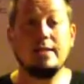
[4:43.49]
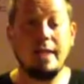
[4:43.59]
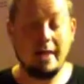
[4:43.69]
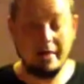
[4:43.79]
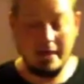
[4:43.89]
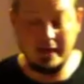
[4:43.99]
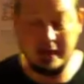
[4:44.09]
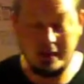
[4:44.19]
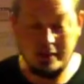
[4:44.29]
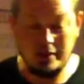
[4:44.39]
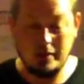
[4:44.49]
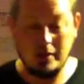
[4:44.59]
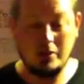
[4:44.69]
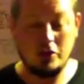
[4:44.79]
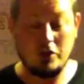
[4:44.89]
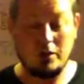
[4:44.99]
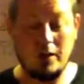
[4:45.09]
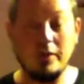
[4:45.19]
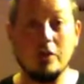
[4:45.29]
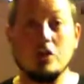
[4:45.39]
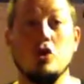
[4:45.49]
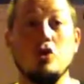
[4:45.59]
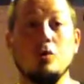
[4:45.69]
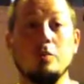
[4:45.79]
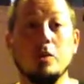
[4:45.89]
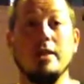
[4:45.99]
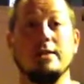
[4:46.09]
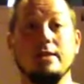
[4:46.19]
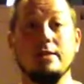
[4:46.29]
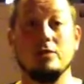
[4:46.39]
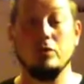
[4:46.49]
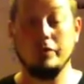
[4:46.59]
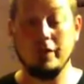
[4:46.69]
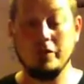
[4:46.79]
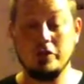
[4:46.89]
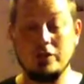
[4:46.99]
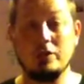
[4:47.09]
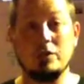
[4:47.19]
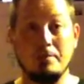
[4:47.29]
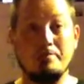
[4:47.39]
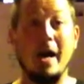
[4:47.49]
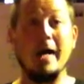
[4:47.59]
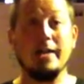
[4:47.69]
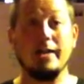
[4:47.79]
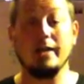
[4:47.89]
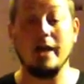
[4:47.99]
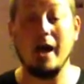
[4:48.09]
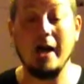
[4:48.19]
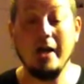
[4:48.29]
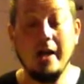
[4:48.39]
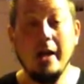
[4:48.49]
say that in the, in the eternal presence, that Jesus abided in God,